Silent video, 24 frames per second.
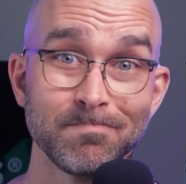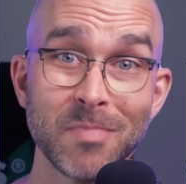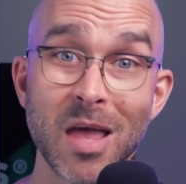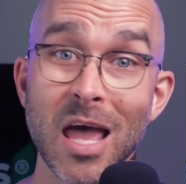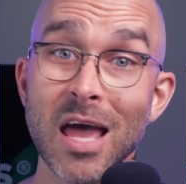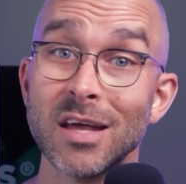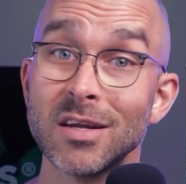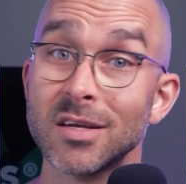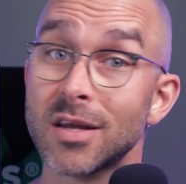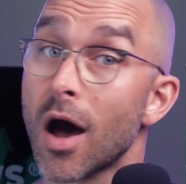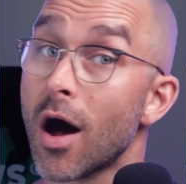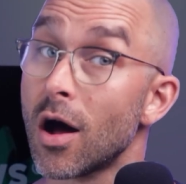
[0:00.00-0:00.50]

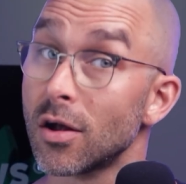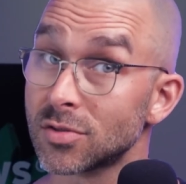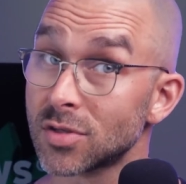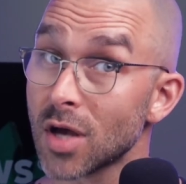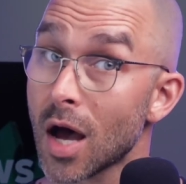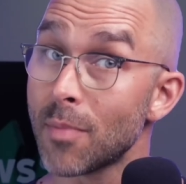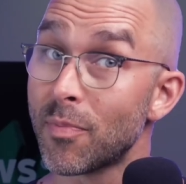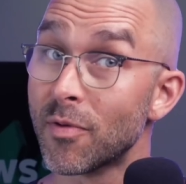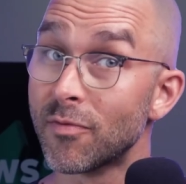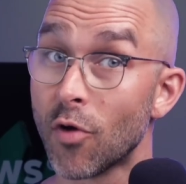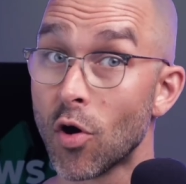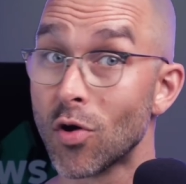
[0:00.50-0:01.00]
And on
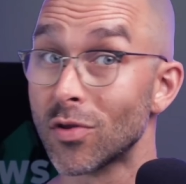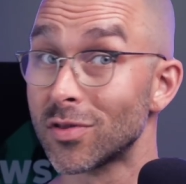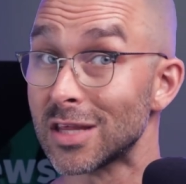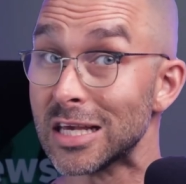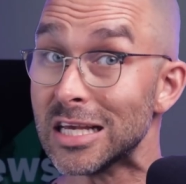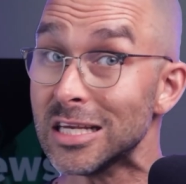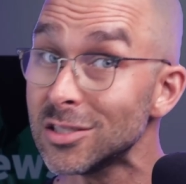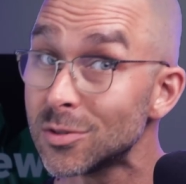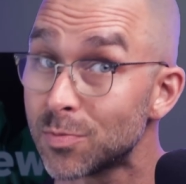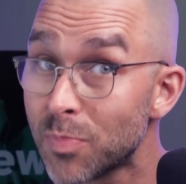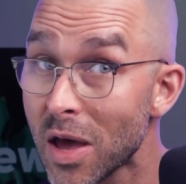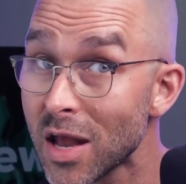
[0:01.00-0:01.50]
top of all
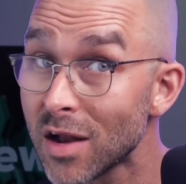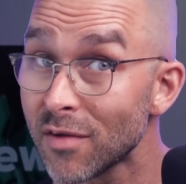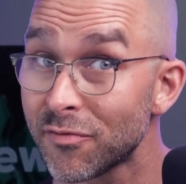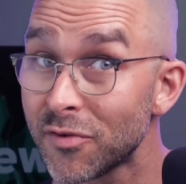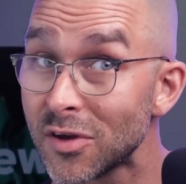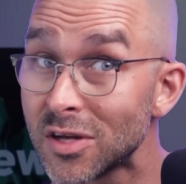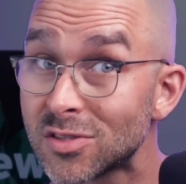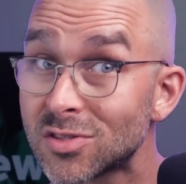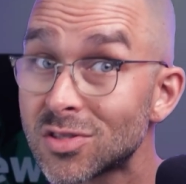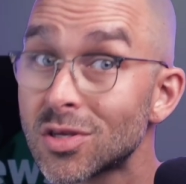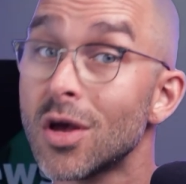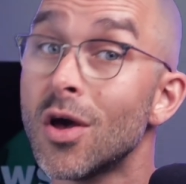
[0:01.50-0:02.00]
these
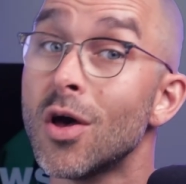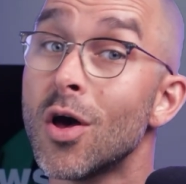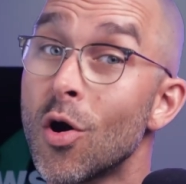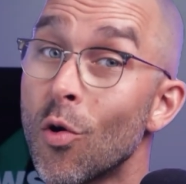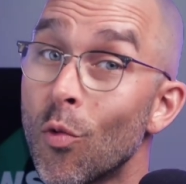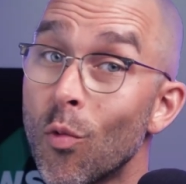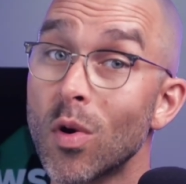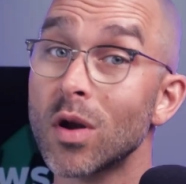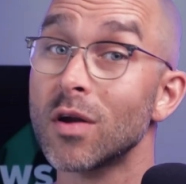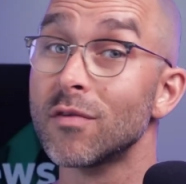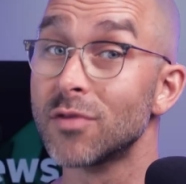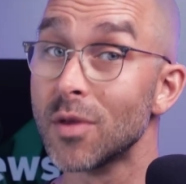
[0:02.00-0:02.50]
benefits,
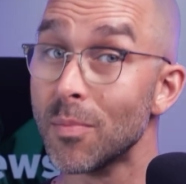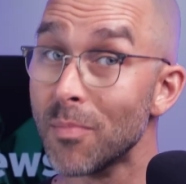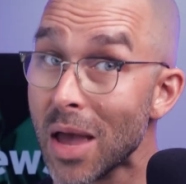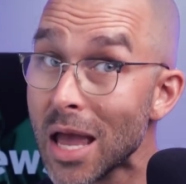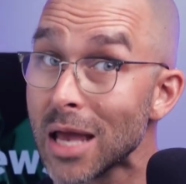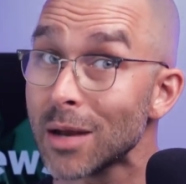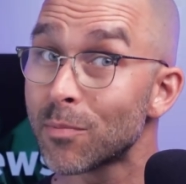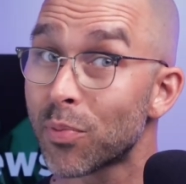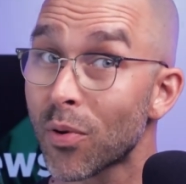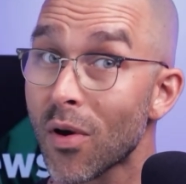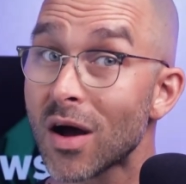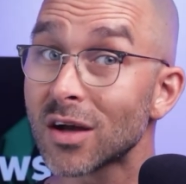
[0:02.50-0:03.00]
one of the
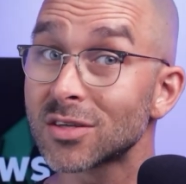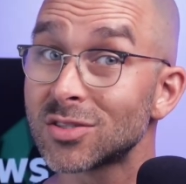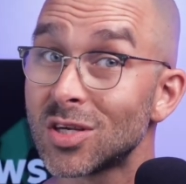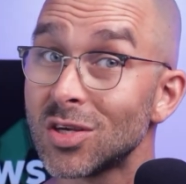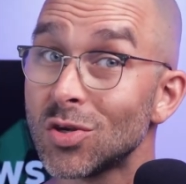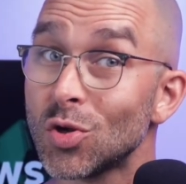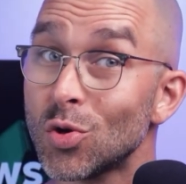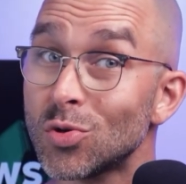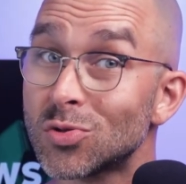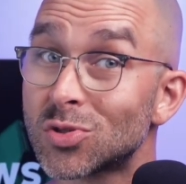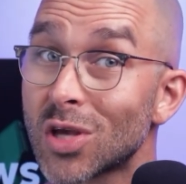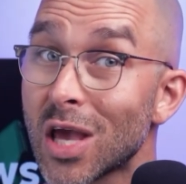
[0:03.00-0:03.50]
main proxy
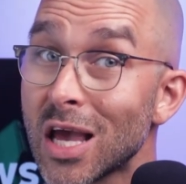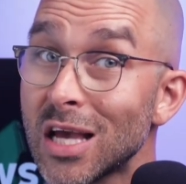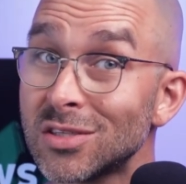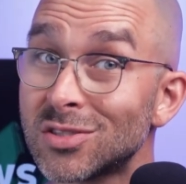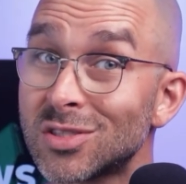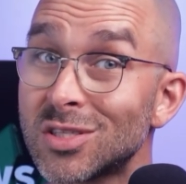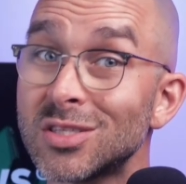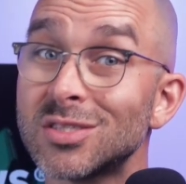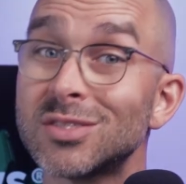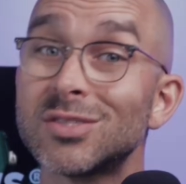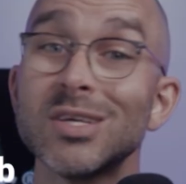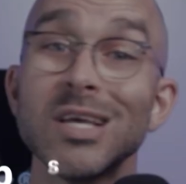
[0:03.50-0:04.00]
use
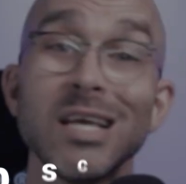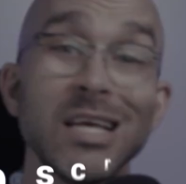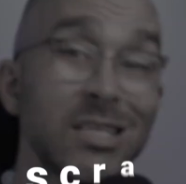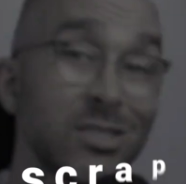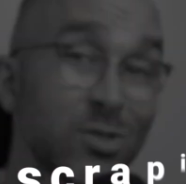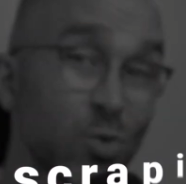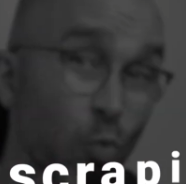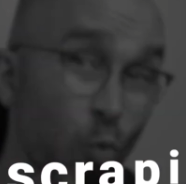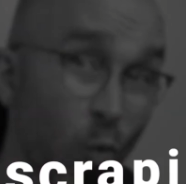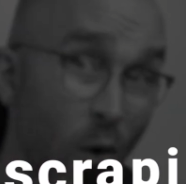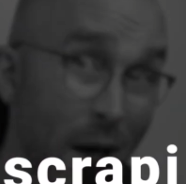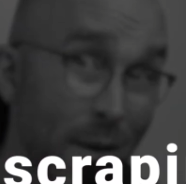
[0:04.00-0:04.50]
cases
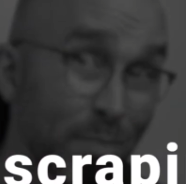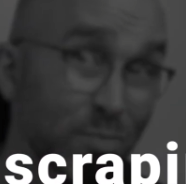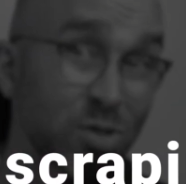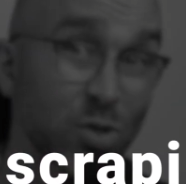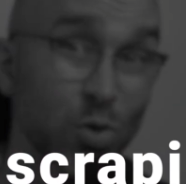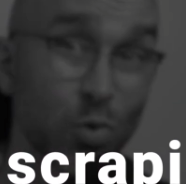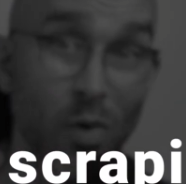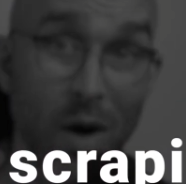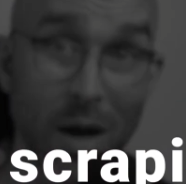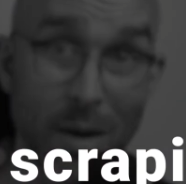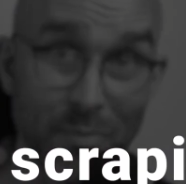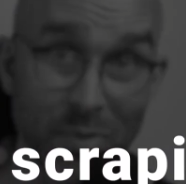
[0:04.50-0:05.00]
is web
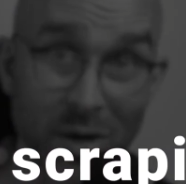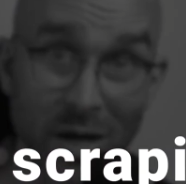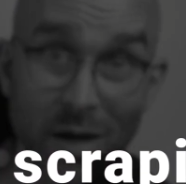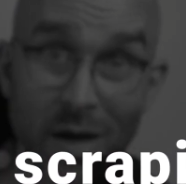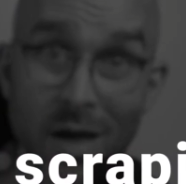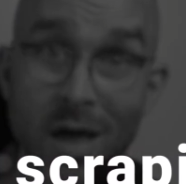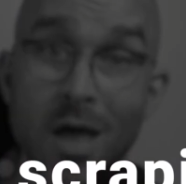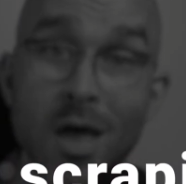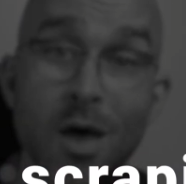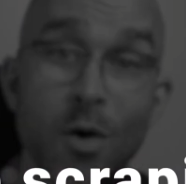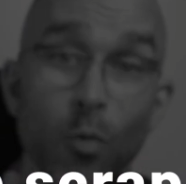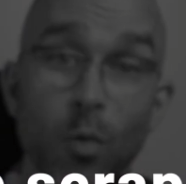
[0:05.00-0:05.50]
scraping,
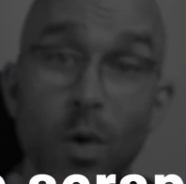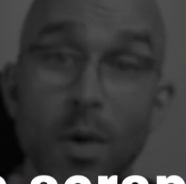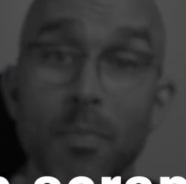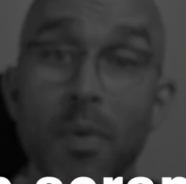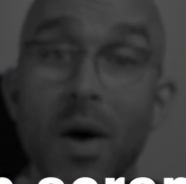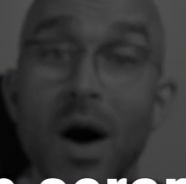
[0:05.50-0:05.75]
where